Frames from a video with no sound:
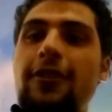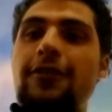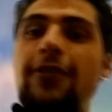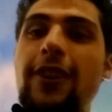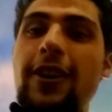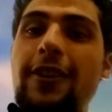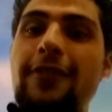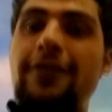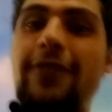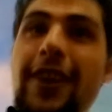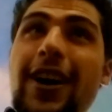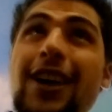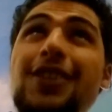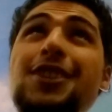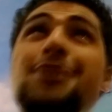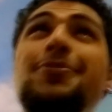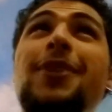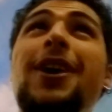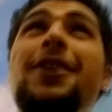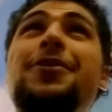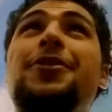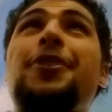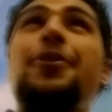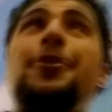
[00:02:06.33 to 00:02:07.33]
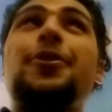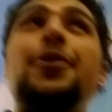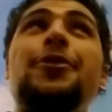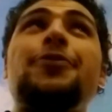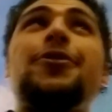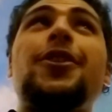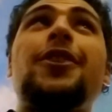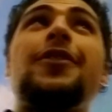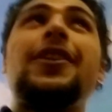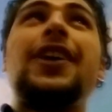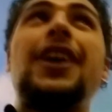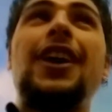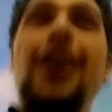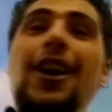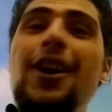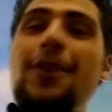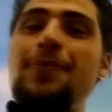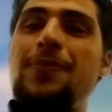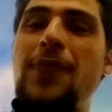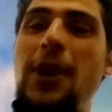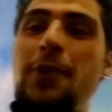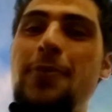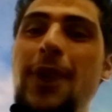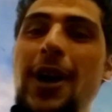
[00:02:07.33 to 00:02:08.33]
Fun fact about the roof over here,
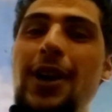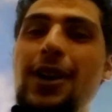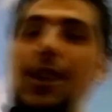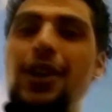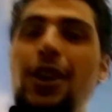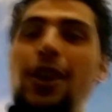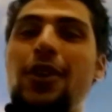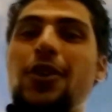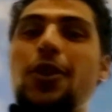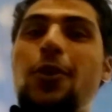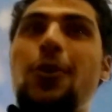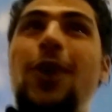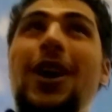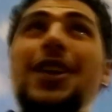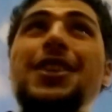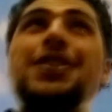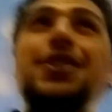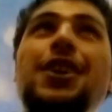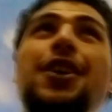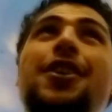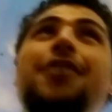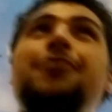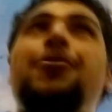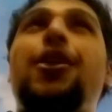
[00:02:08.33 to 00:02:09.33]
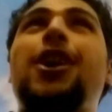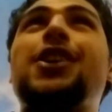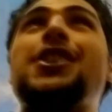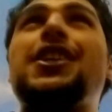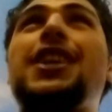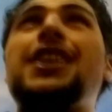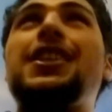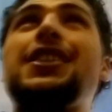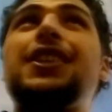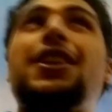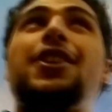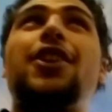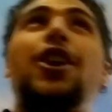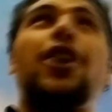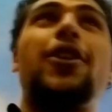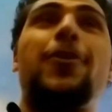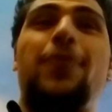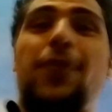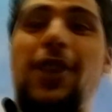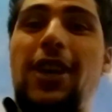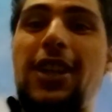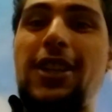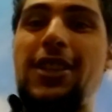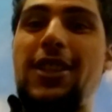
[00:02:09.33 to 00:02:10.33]
apparently on the one side of
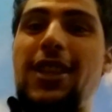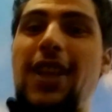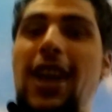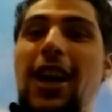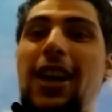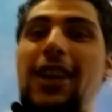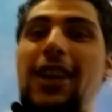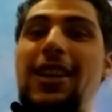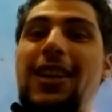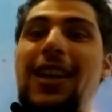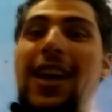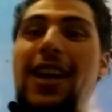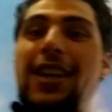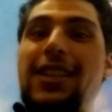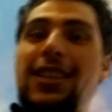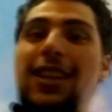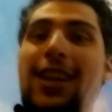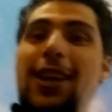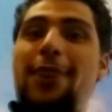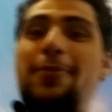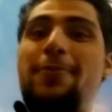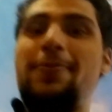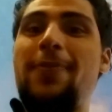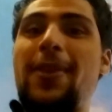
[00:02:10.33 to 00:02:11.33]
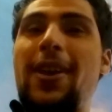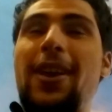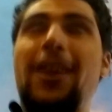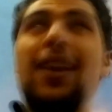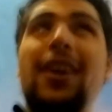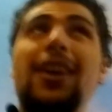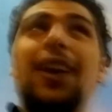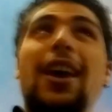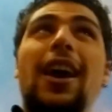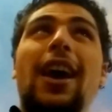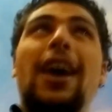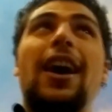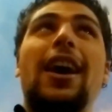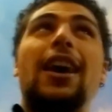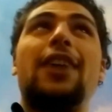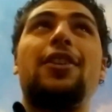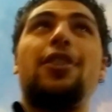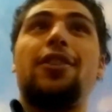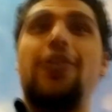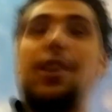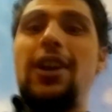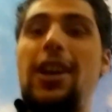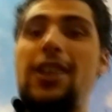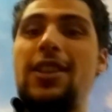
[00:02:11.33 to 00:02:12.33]
Montecasino it's like daytime, and
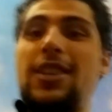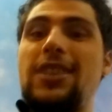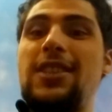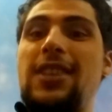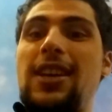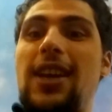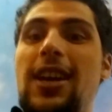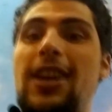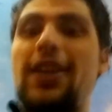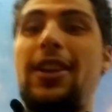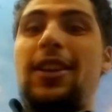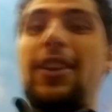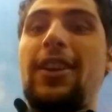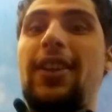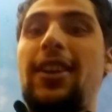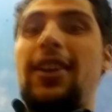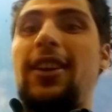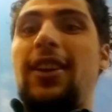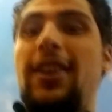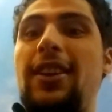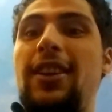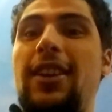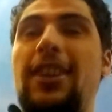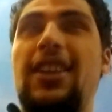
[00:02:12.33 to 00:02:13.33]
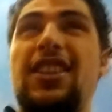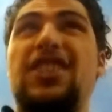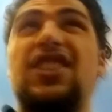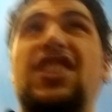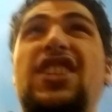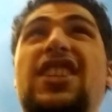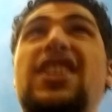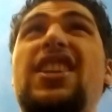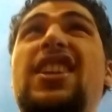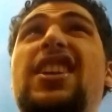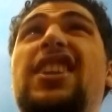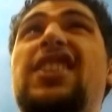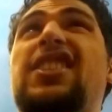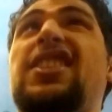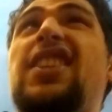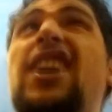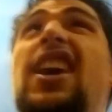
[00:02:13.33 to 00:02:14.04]
on the other side it's, it's